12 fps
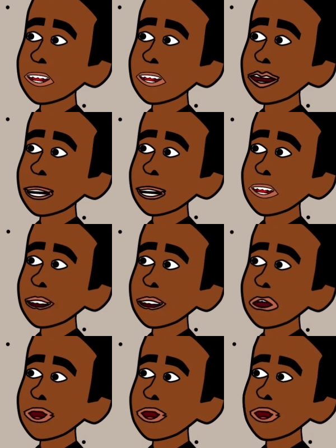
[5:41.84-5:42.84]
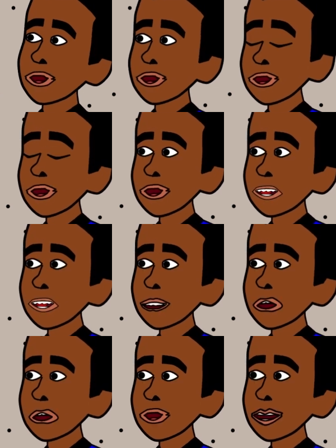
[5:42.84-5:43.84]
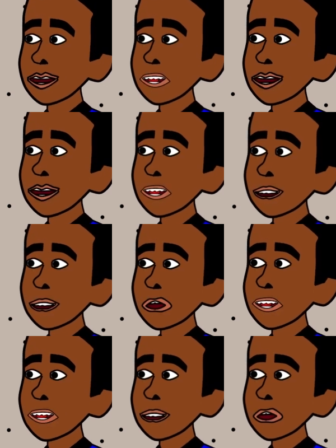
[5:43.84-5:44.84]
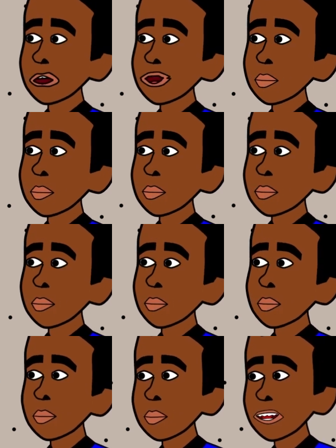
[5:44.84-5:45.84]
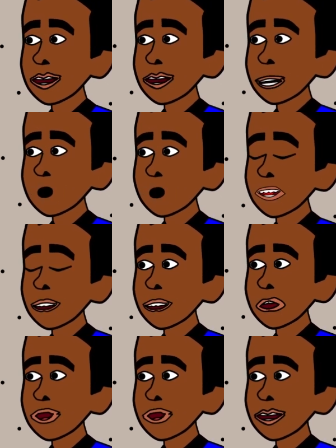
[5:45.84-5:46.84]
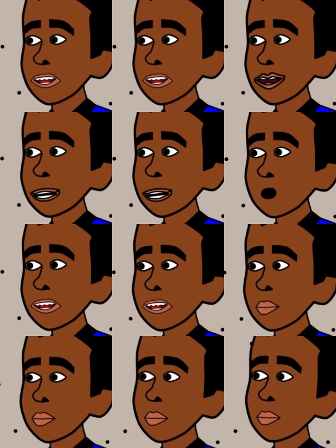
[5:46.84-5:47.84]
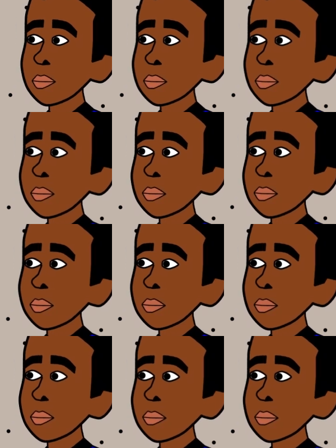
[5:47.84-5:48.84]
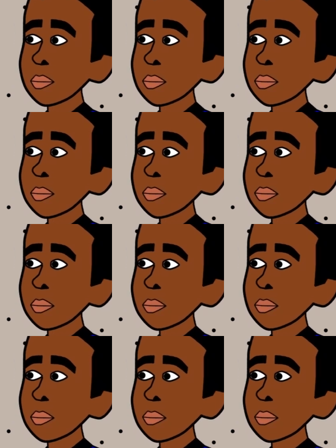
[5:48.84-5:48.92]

us to write out a proverb and explain the meaning. Okay,